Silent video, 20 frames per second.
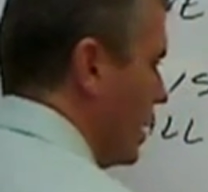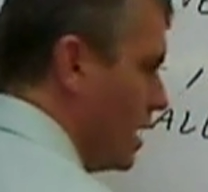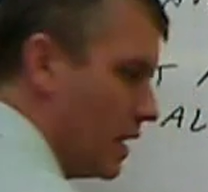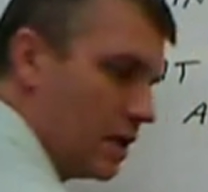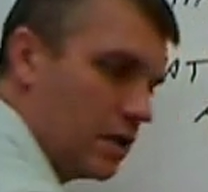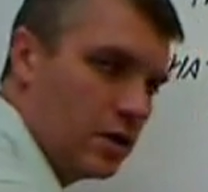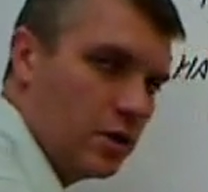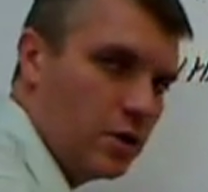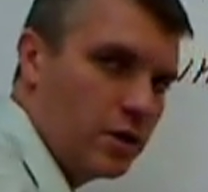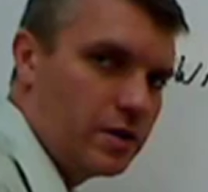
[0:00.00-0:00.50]

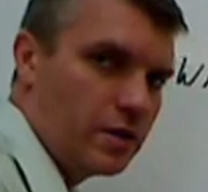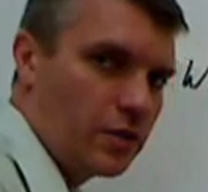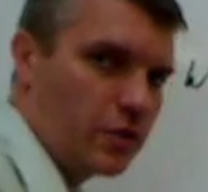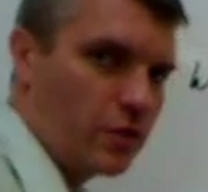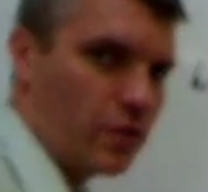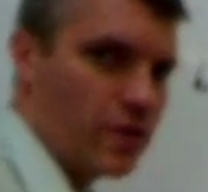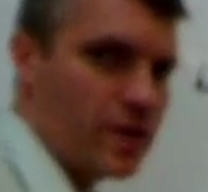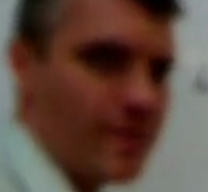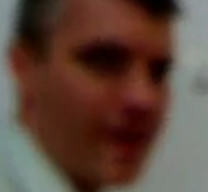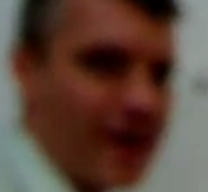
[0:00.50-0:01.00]
including the
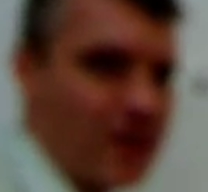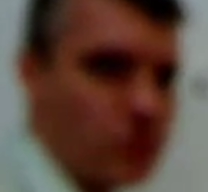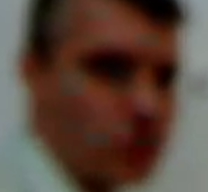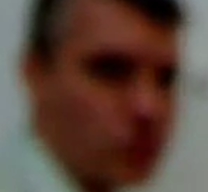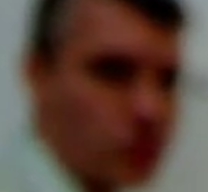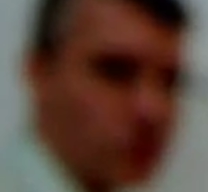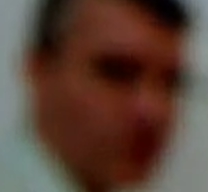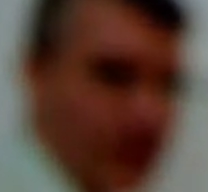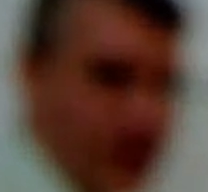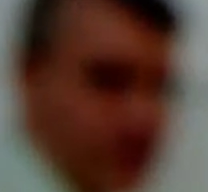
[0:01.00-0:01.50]
three
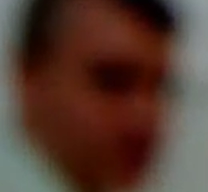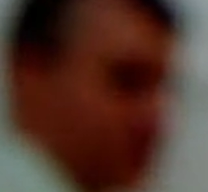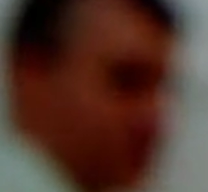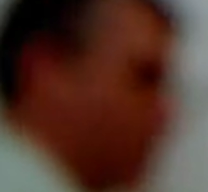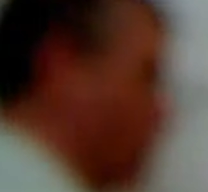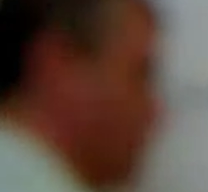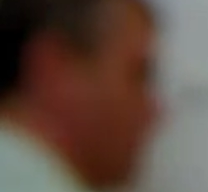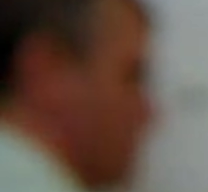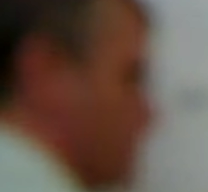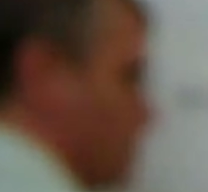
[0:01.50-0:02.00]
major types
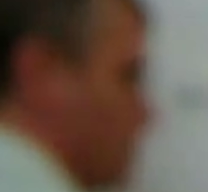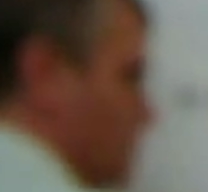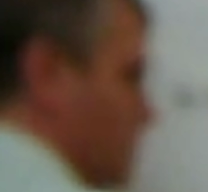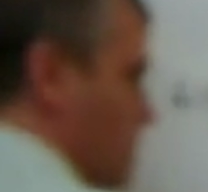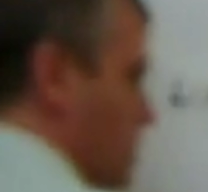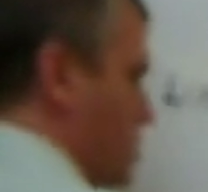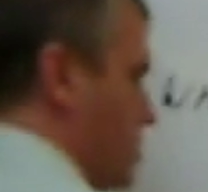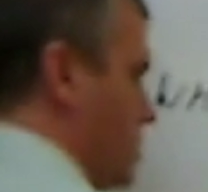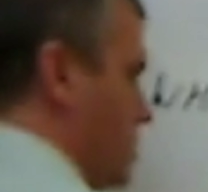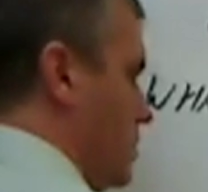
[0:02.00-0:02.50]
of muscle
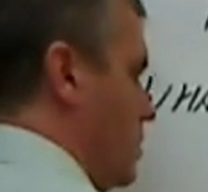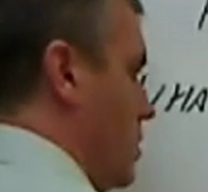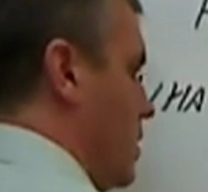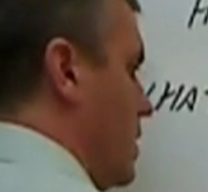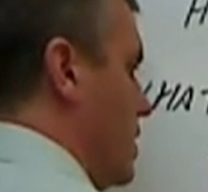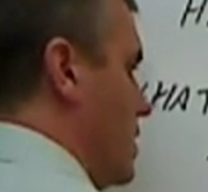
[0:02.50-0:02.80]
tissue